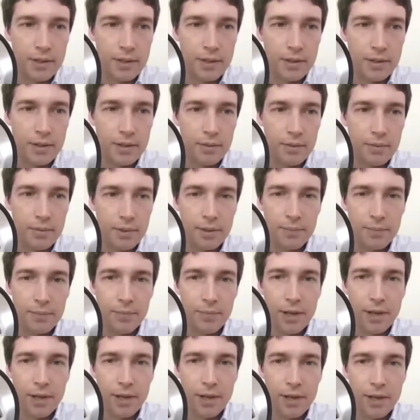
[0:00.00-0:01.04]
uh,
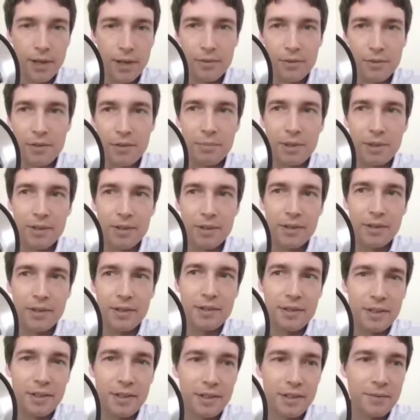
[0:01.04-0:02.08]
well, I'll, I'll talk about that in
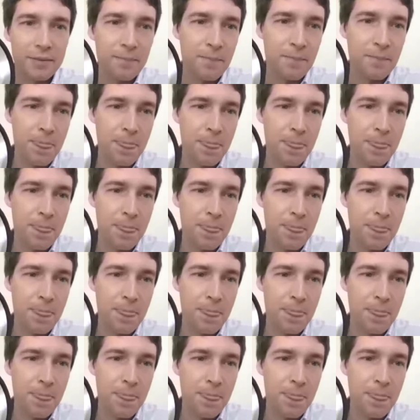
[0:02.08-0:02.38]
a second.